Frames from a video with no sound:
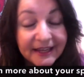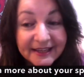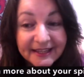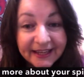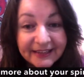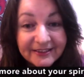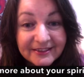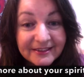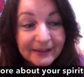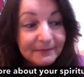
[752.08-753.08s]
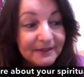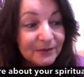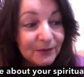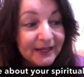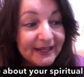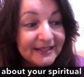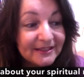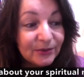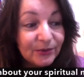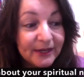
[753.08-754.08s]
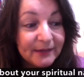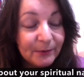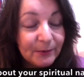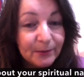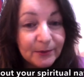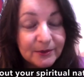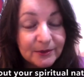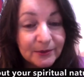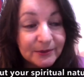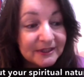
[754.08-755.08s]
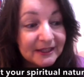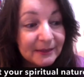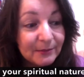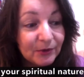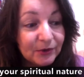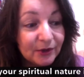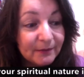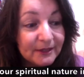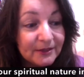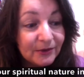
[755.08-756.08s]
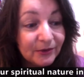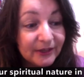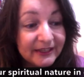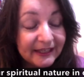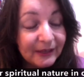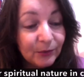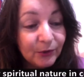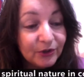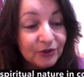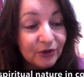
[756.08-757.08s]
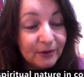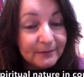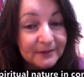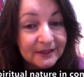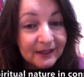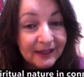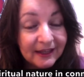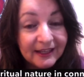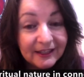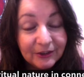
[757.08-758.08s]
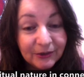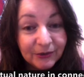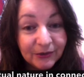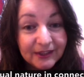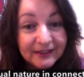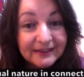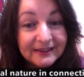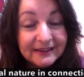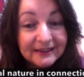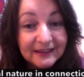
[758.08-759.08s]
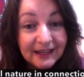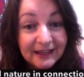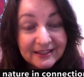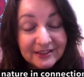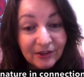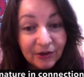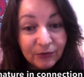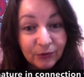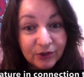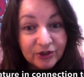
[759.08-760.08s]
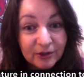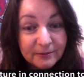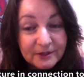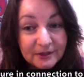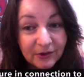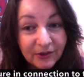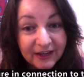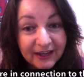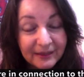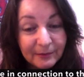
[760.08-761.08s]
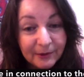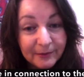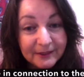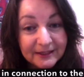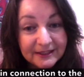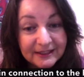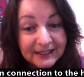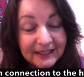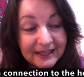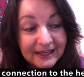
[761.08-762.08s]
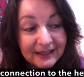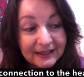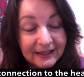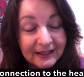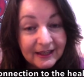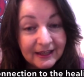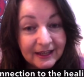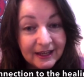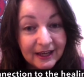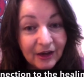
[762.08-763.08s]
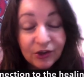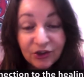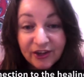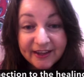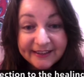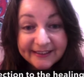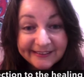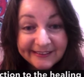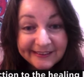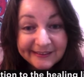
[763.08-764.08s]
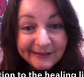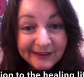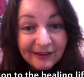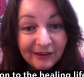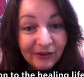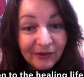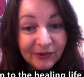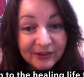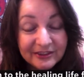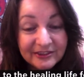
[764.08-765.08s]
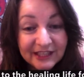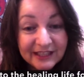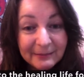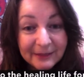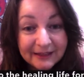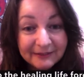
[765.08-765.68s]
The action step this week is to read more books, or study more topics, or attend workshops. There is a lot of workshops on at the moment online. You can go and check them out